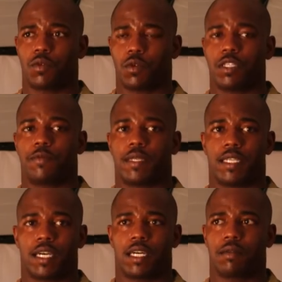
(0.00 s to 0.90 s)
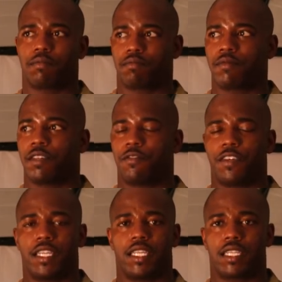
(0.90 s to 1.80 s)
we've been um,
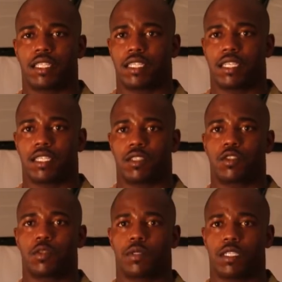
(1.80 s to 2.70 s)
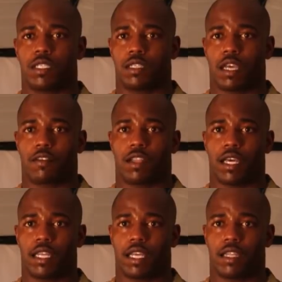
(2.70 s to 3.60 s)
feeding the, uh, the troops here in
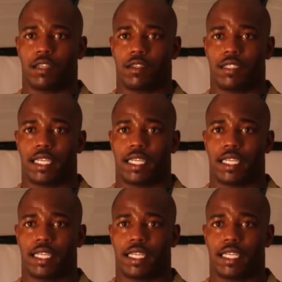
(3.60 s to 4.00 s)
Afghanistan, down here in